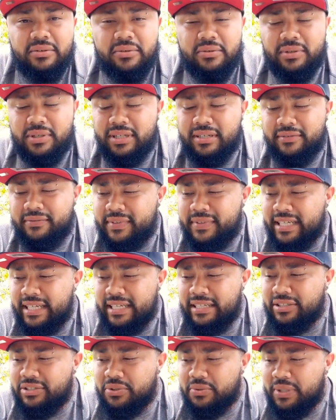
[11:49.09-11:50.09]
Well, if they
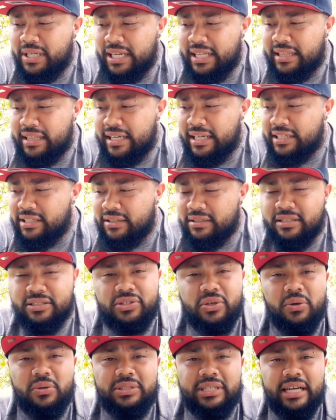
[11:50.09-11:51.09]
didn't do anything during this
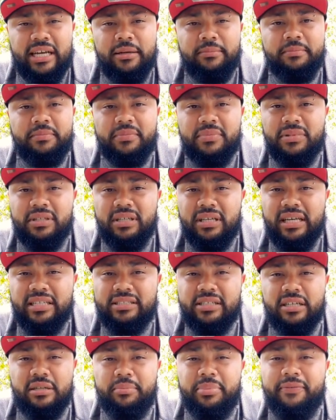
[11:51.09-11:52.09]
whole time,
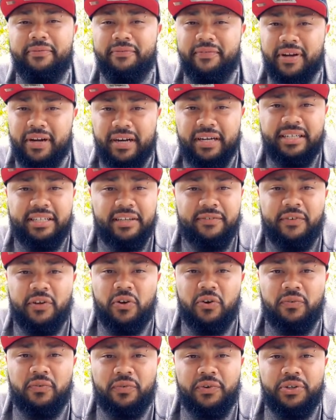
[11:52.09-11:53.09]
it's going to be very
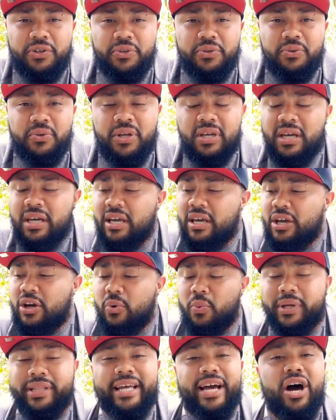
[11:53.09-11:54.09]
difficult for you
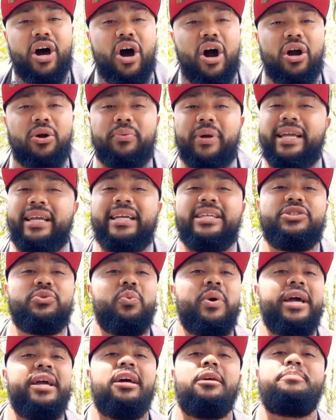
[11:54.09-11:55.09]
when that heart rate gets
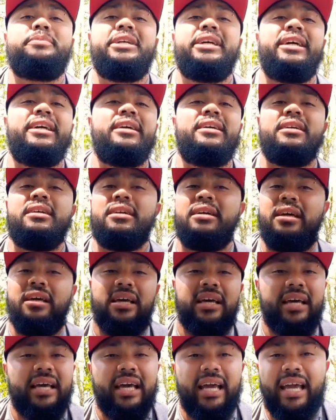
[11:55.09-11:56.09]
way up there
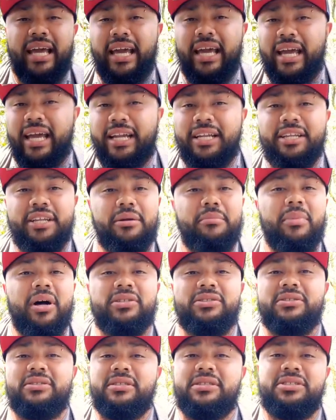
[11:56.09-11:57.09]
and your
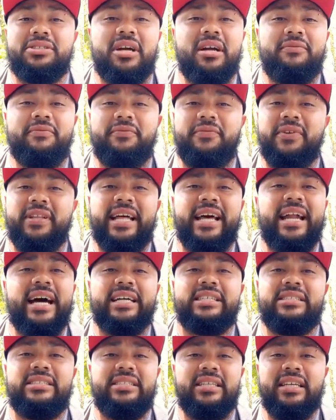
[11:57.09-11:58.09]
muscles are starving for that
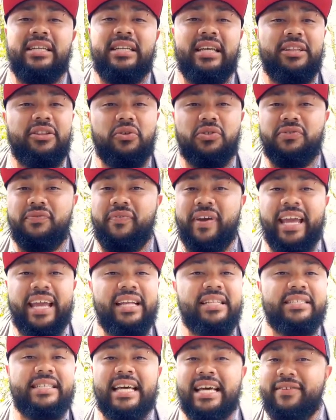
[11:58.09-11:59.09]
oxygen and those
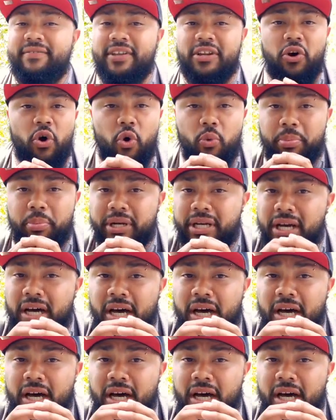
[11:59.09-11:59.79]
veins haven't opened